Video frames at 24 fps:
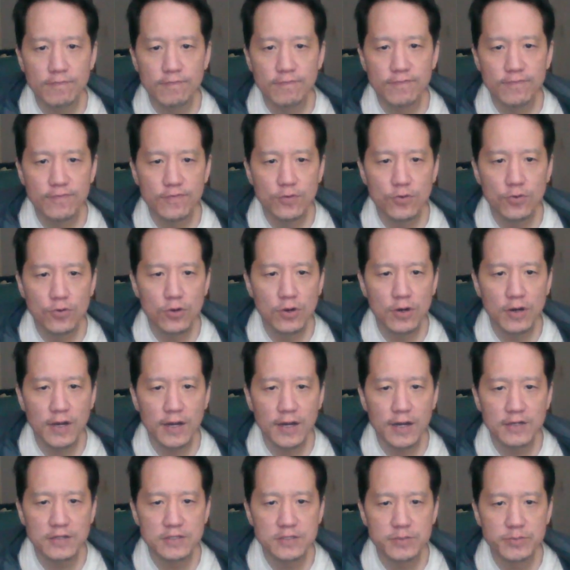4
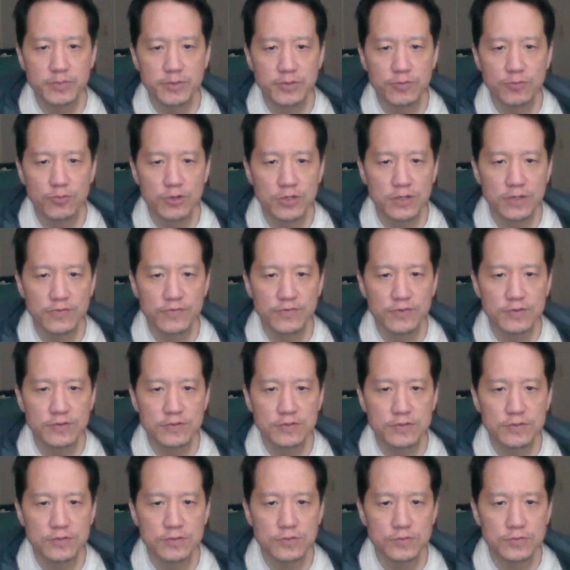has to be one of these
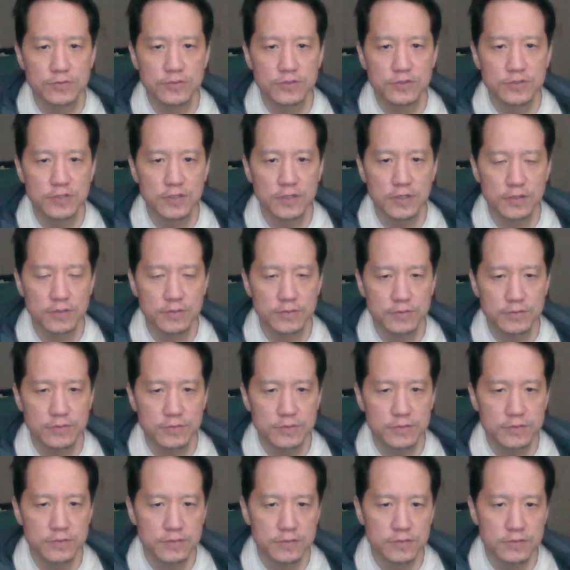two
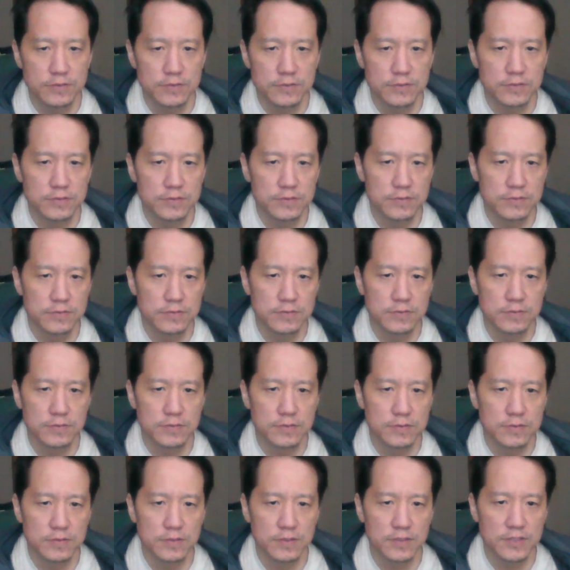cells.
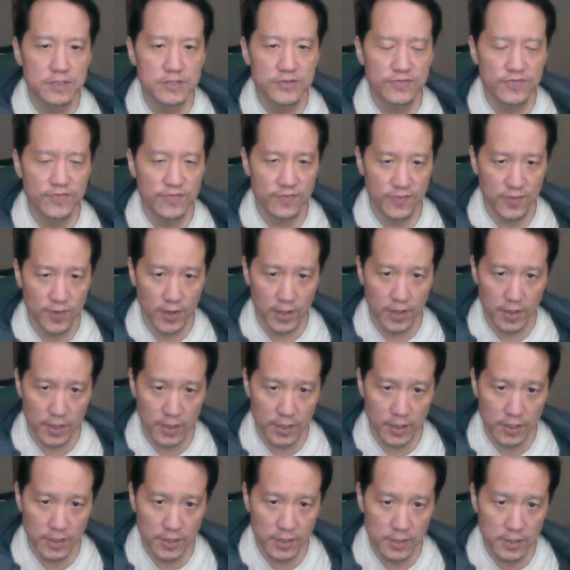That's
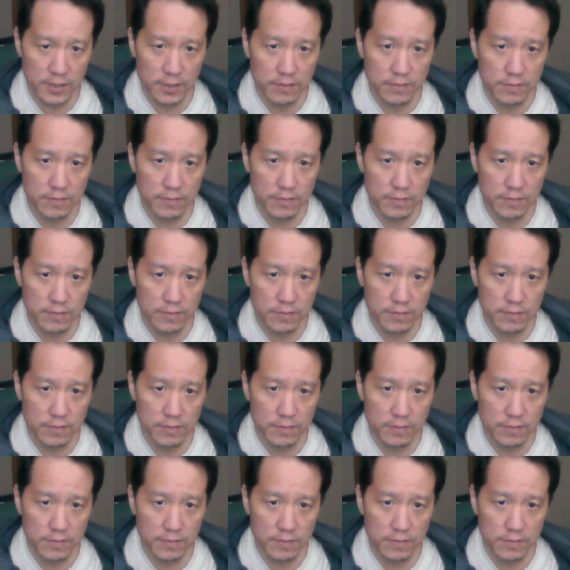fine.